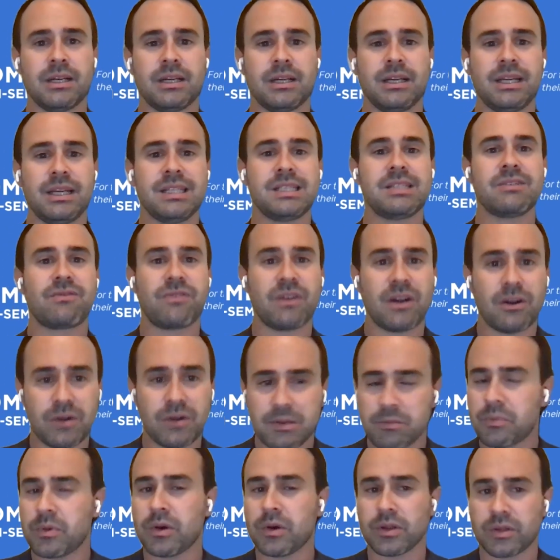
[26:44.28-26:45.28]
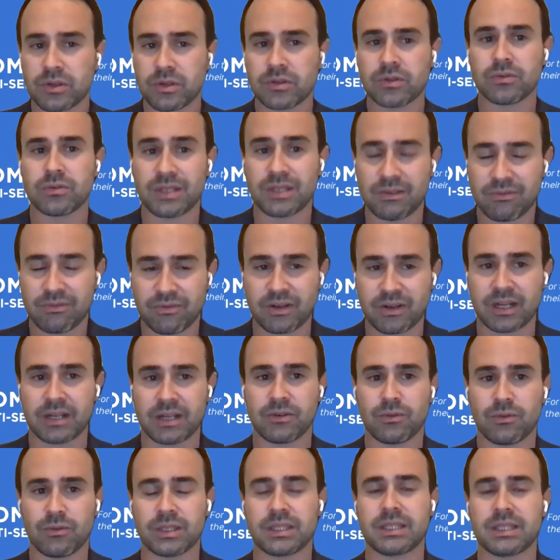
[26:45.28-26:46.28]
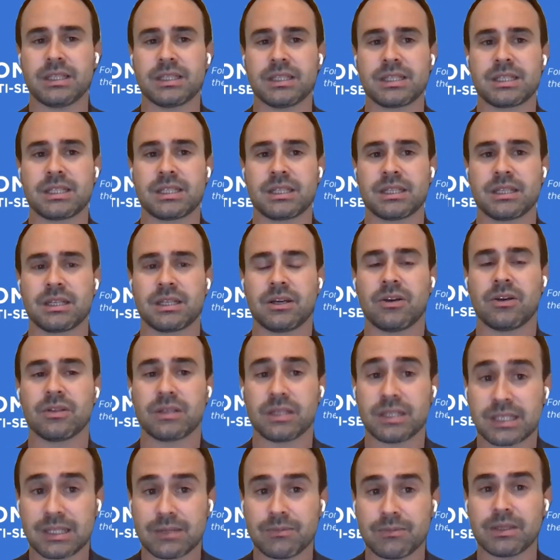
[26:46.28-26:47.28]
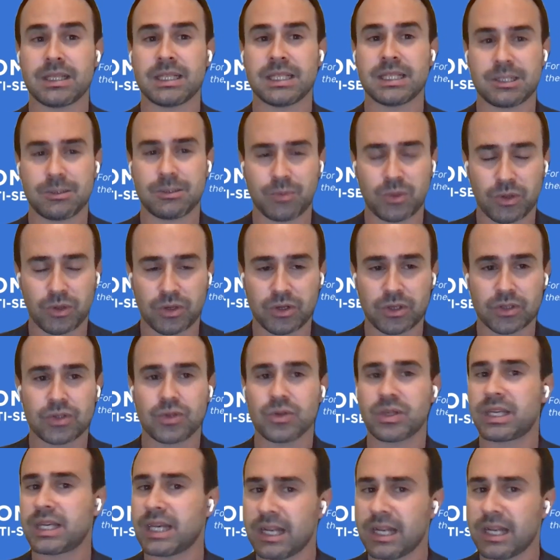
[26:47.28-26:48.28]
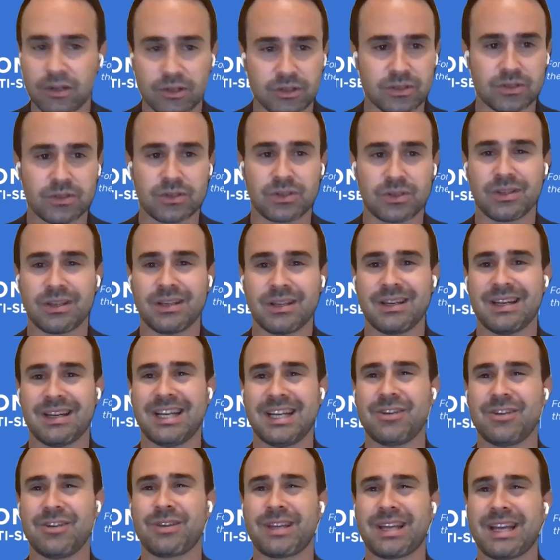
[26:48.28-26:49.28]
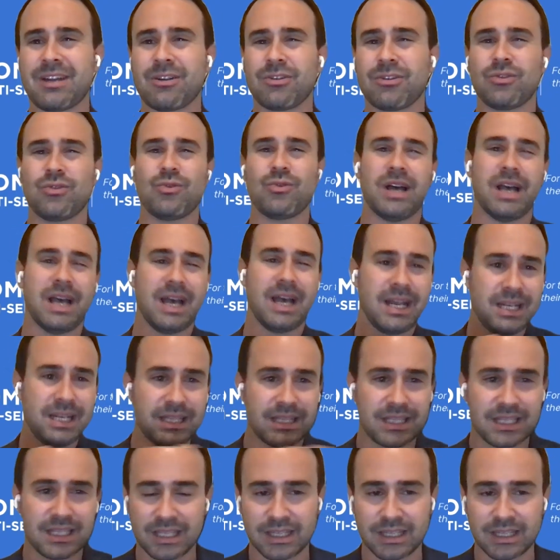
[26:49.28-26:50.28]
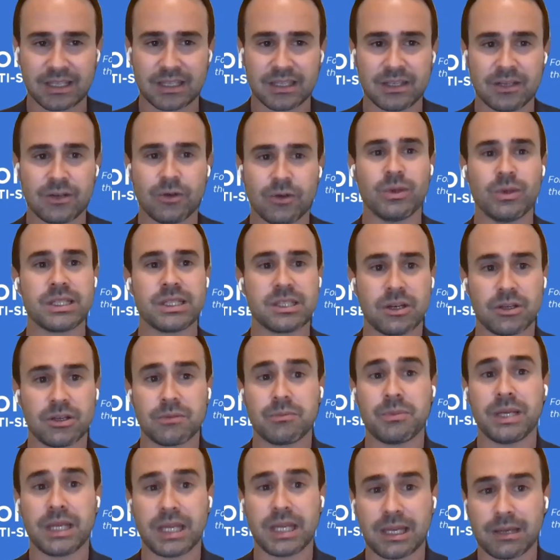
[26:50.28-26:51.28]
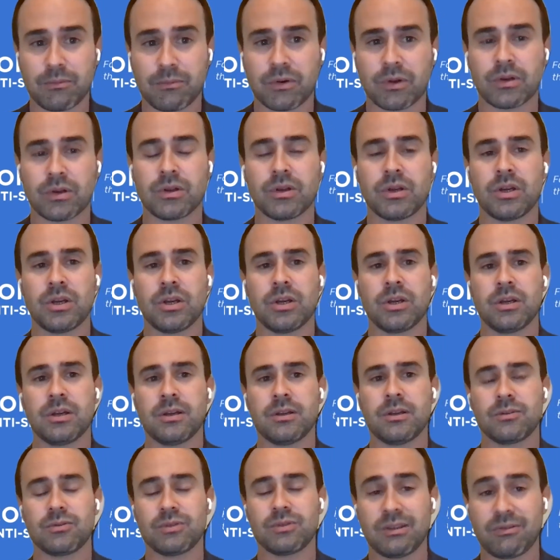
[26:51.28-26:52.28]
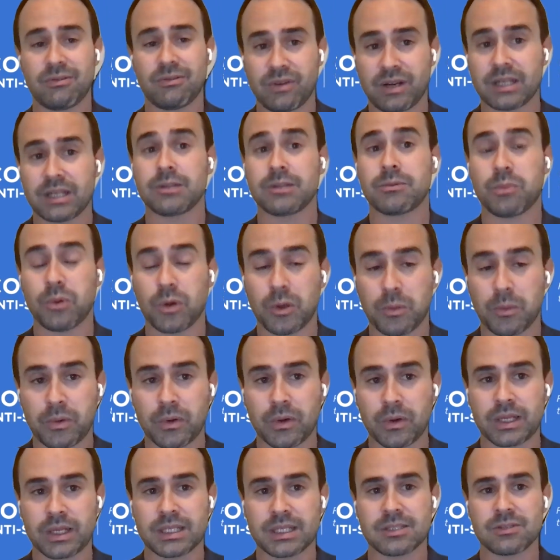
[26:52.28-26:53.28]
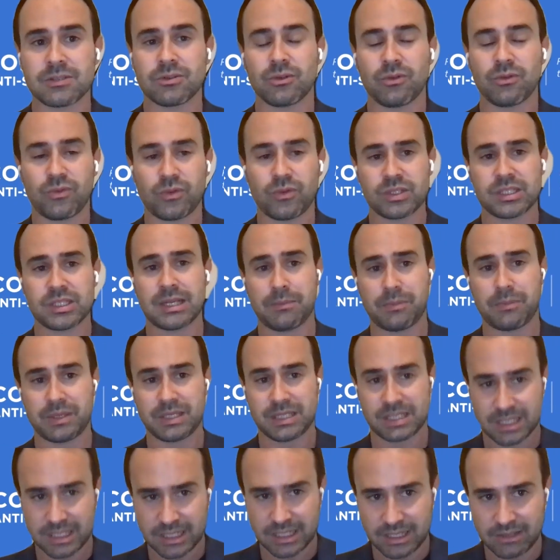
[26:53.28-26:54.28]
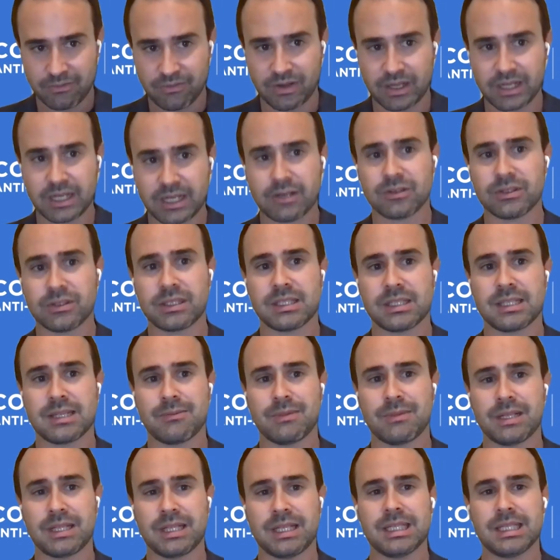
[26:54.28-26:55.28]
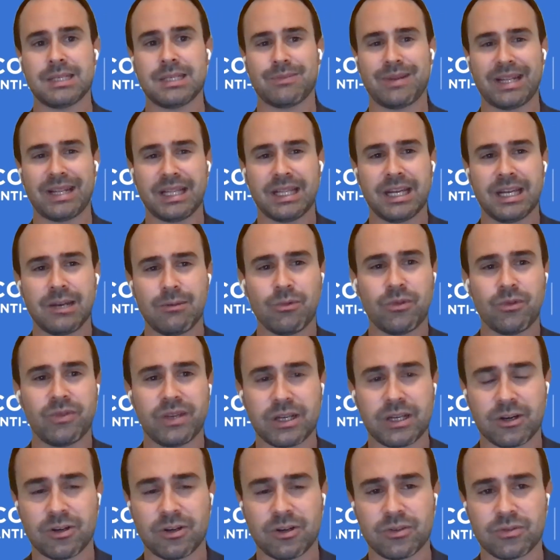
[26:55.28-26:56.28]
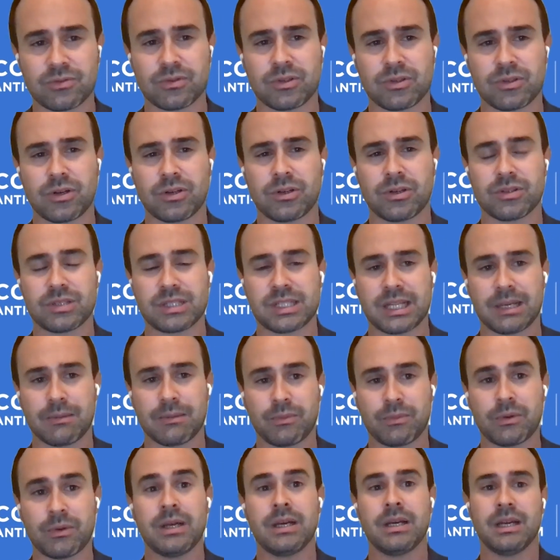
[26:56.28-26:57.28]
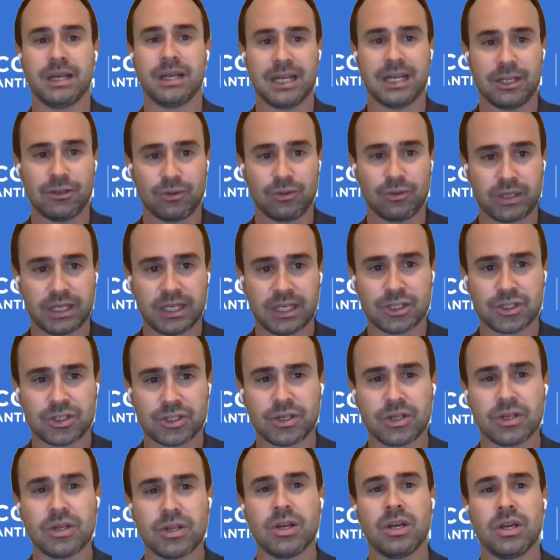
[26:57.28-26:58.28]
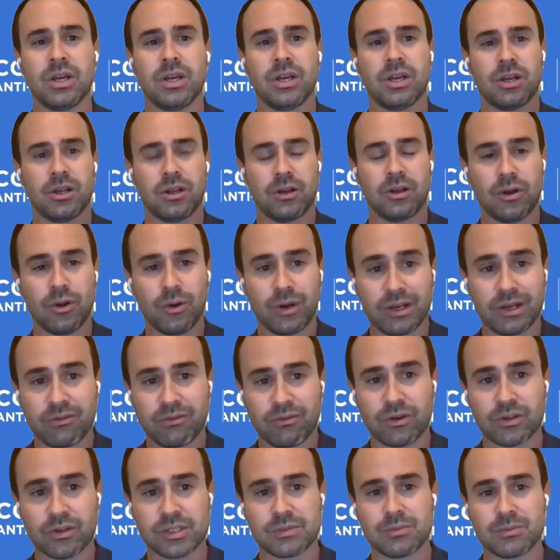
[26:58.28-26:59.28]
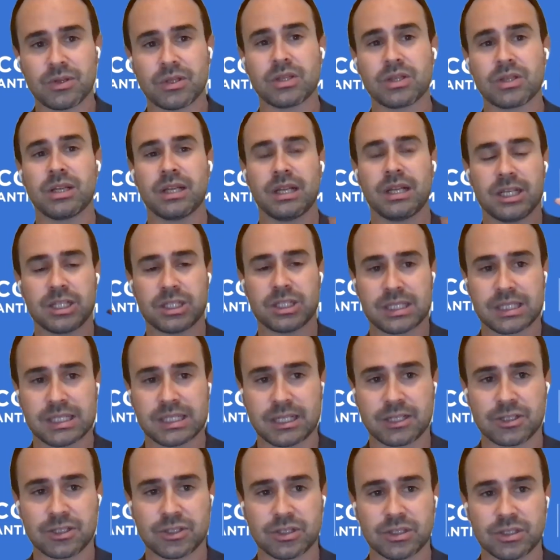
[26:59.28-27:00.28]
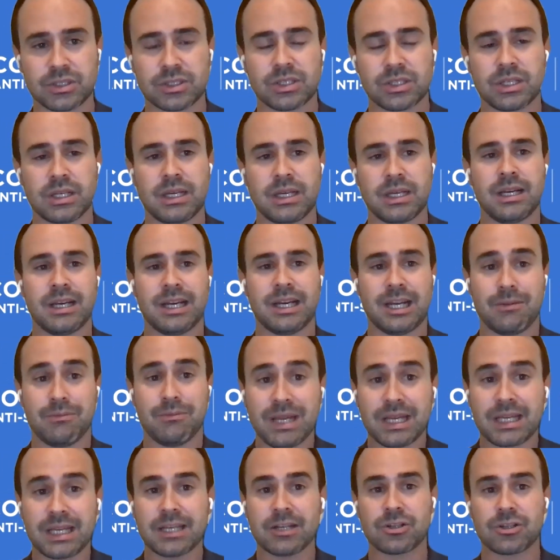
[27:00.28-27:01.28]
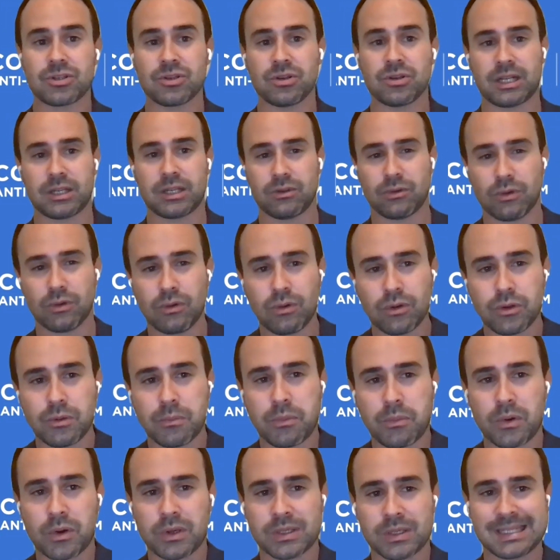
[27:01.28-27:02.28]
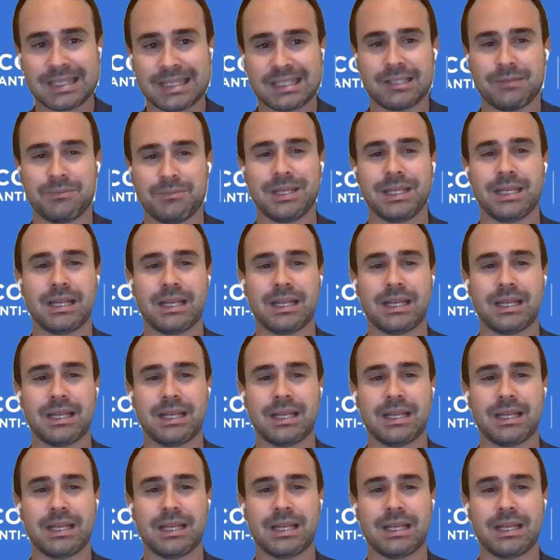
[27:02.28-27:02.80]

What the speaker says: It's very important to define what is anti-Semitism or not. You cannot, and you cannot do anything without being able to define it properly. So the first step is defining anti-Semitism, and then moving on to the other step: education, law enforcement, legislations, and making sure that all the process is being